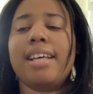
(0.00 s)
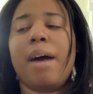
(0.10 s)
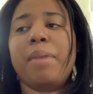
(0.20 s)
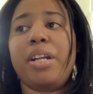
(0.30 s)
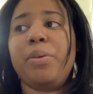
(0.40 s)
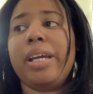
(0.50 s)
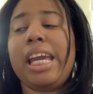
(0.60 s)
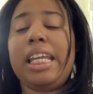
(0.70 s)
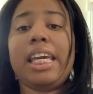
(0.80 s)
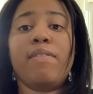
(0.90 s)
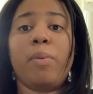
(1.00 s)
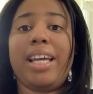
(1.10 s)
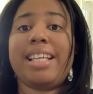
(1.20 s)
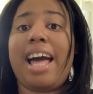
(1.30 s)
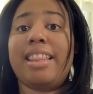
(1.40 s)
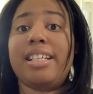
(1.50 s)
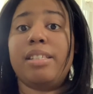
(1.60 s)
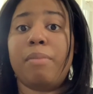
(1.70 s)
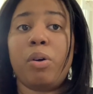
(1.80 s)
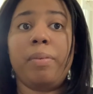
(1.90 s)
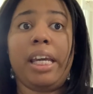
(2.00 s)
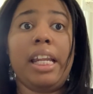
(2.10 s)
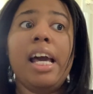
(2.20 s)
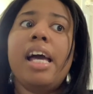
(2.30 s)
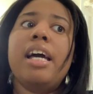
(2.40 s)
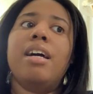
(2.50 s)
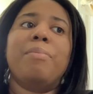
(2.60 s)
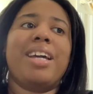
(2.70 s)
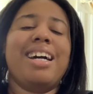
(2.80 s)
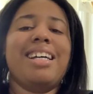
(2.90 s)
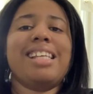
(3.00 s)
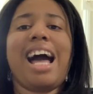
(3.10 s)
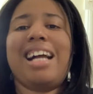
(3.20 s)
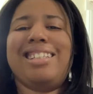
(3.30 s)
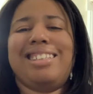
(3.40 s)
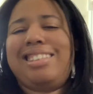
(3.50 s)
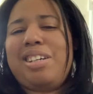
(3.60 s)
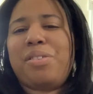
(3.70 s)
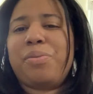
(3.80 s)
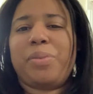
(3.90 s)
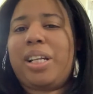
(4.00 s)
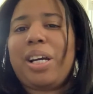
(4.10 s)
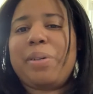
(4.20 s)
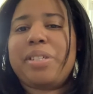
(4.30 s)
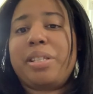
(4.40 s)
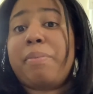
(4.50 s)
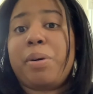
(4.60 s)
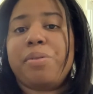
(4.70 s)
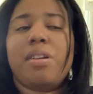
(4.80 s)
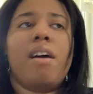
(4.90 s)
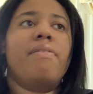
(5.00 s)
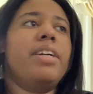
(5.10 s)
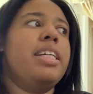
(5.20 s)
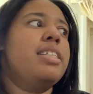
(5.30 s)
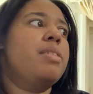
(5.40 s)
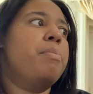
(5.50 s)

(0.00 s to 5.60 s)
I'm not doing any giveaways at this moment because I just don't want to go to the post office.